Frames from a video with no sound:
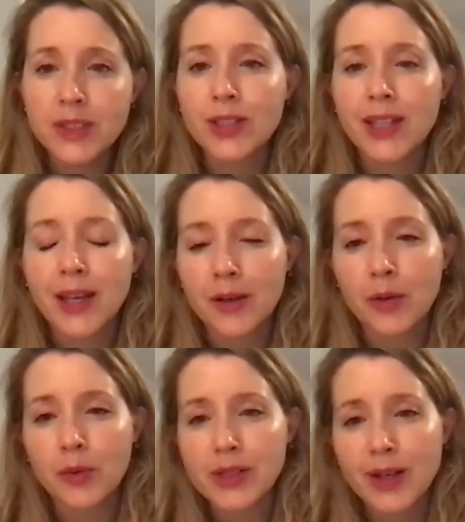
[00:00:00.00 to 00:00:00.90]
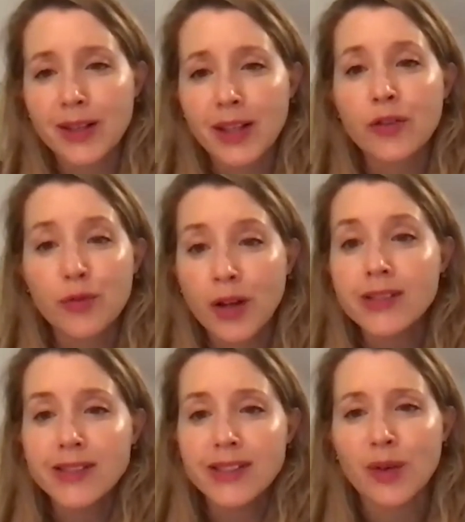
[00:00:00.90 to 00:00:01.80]
certainly, I we saw a lot of
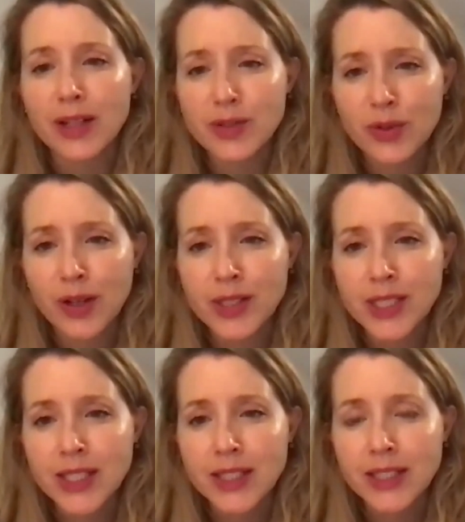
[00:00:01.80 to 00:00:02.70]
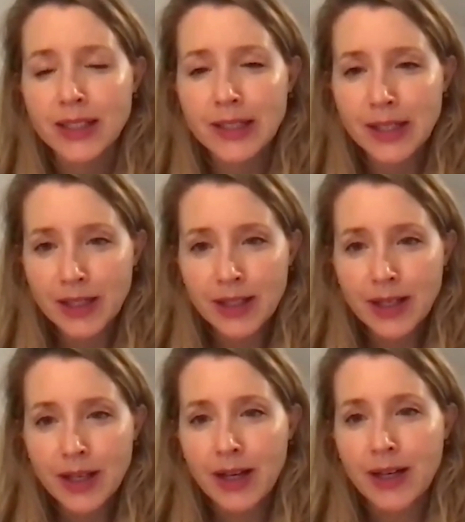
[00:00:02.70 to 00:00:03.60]
frenzy right surrounding the
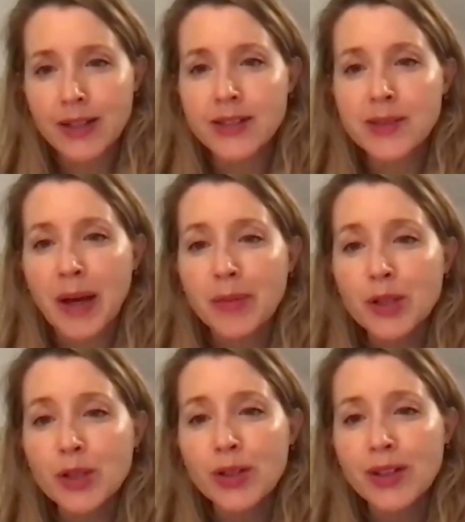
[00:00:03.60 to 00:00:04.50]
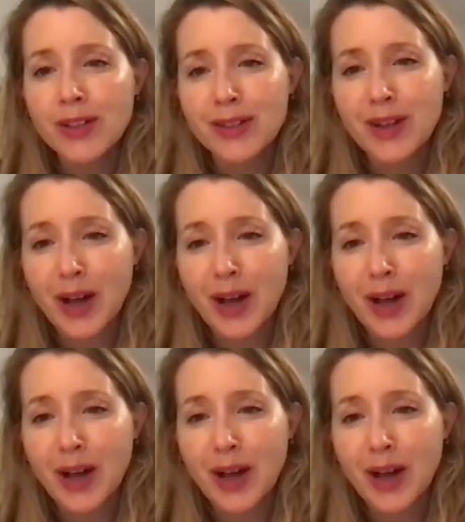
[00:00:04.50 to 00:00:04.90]
uh, the spy balloon